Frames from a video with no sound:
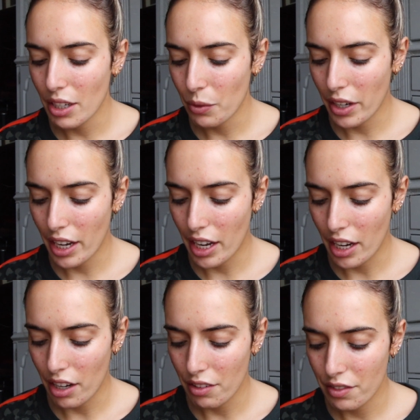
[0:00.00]
that when I
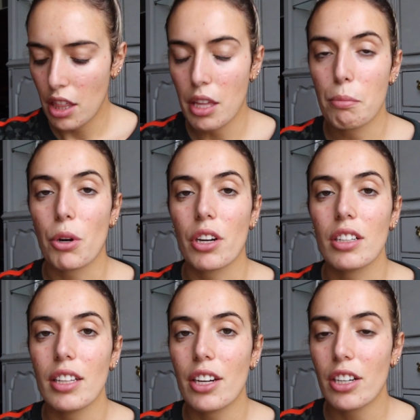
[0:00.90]
have the
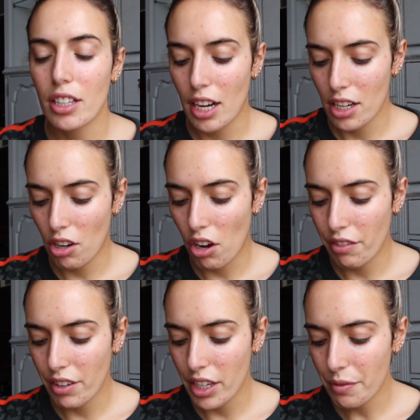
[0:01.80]
percolator kind of
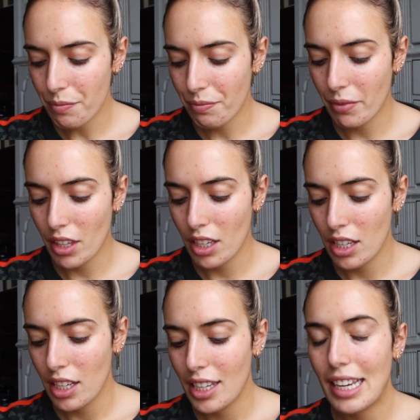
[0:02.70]
coffee,
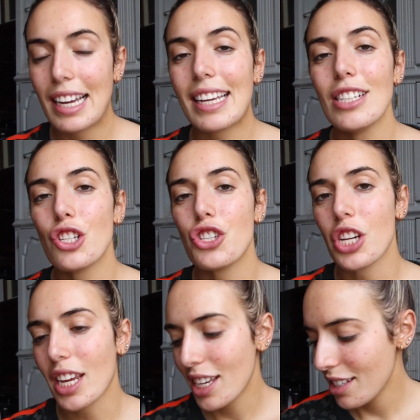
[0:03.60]
I get
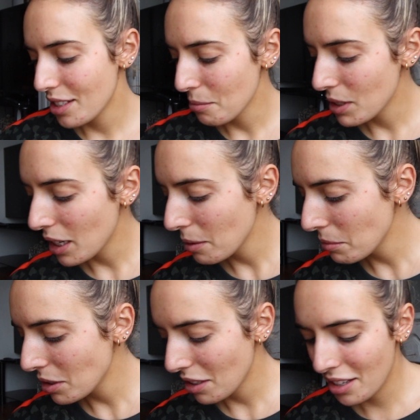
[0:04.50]
shaky
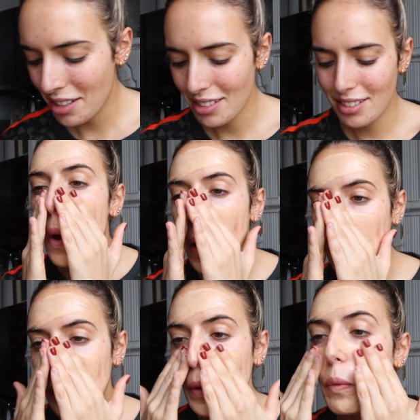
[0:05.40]
sometimes. I
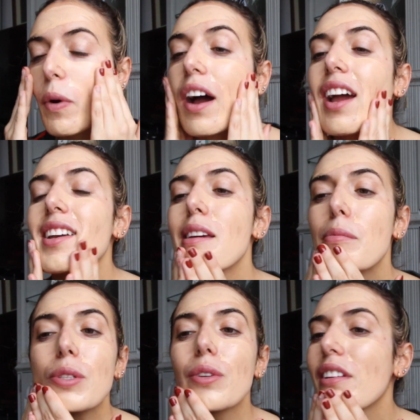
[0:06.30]
don't know why I
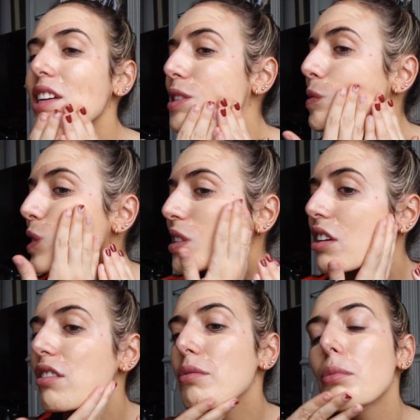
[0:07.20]
keep doing it to
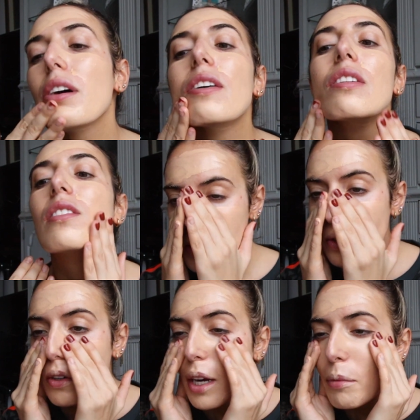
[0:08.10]
myself, but
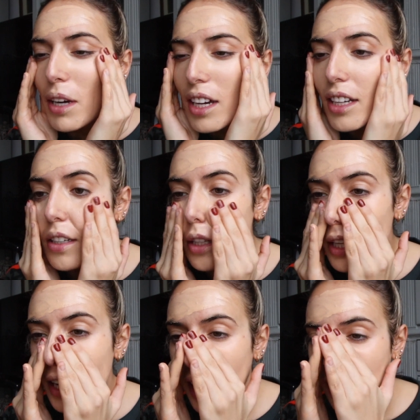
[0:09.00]
so I'm kind of
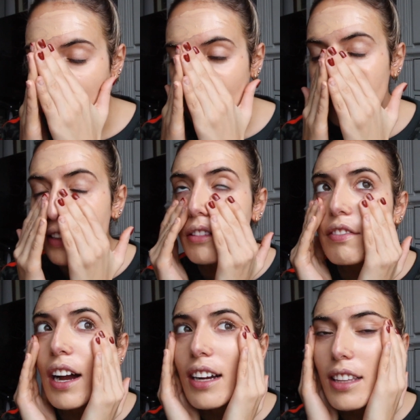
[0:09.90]
like, I laugh at the
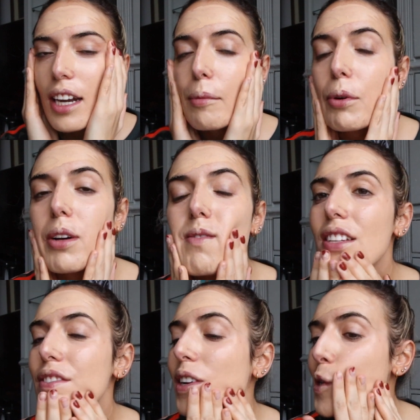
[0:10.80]
fact that I put
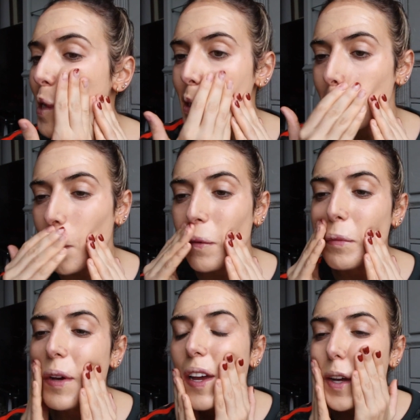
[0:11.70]
this foundation on
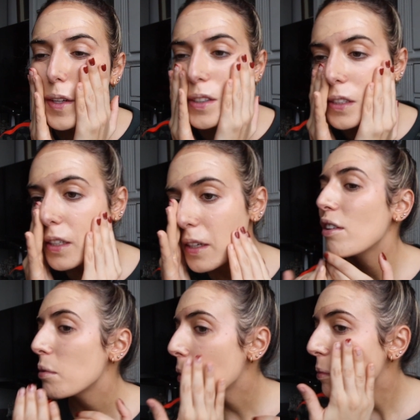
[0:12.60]
with my hands. I
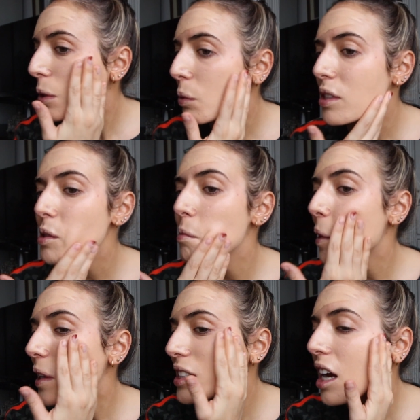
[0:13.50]
remember once
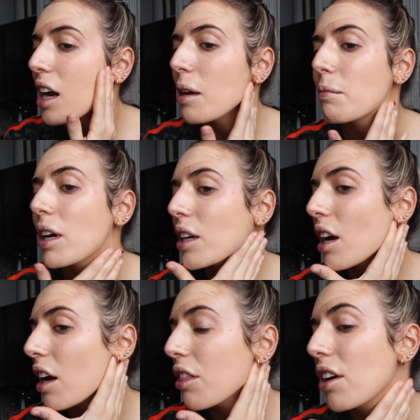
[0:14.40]
upon a time
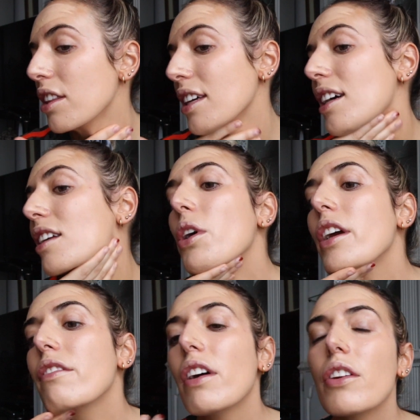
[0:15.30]
I thought that
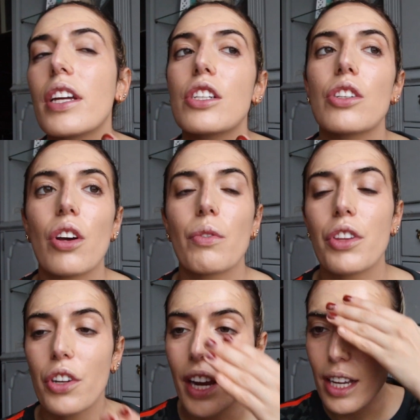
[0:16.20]
putting foundation on with
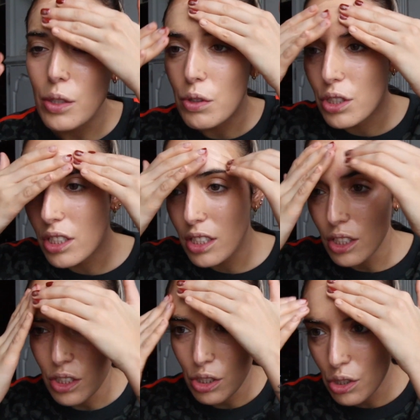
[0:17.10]
your hands was just
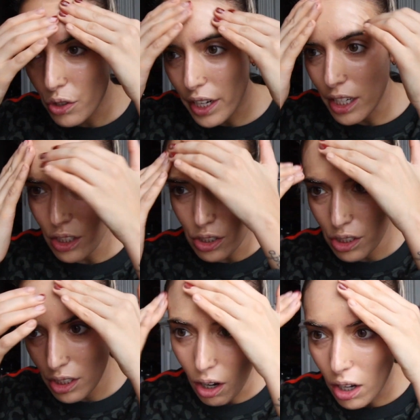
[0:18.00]
such a
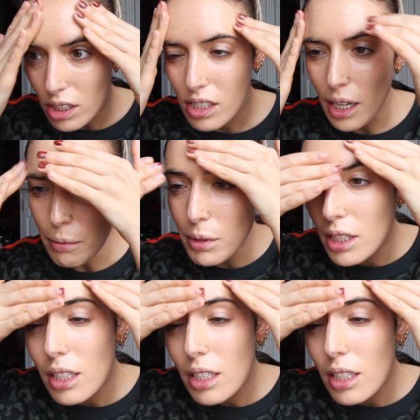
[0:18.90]
strange concept.